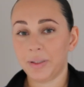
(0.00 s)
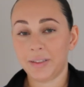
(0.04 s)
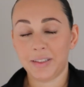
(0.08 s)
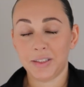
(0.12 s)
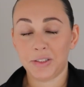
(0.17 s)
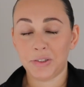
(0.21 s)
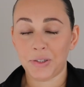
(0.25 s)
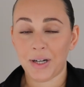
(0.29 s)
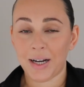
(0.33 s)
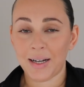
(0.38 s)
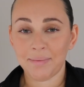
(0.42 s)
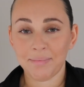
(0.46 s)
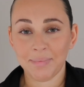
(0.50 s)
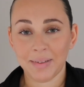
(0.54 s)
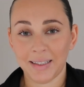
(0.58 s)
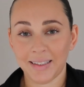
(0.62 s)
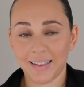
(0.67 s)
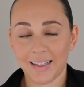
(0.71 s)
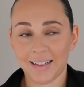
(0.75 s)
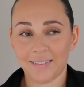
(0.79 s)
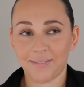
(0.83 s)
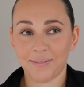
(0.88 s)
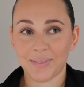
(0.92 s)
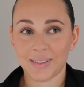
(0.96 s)
with the
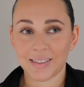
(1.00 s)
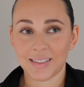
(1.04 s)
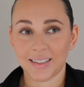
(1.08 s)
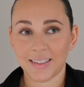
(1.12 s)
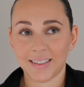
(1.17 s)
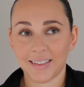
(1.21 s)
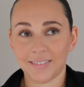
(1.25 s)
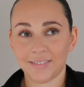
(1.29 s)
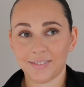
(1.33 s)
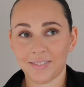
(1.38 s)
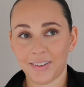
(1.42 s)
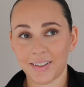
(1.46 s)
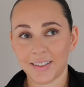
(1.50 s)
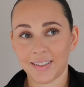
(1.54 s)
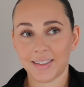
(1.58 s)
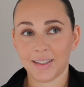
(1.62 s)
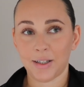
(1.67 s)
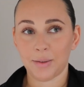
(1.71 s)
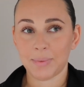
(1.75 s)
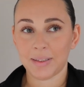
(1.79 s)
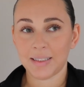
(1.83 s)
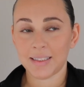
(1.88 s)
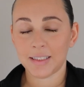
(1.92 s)
treadmill and was like, right, you know,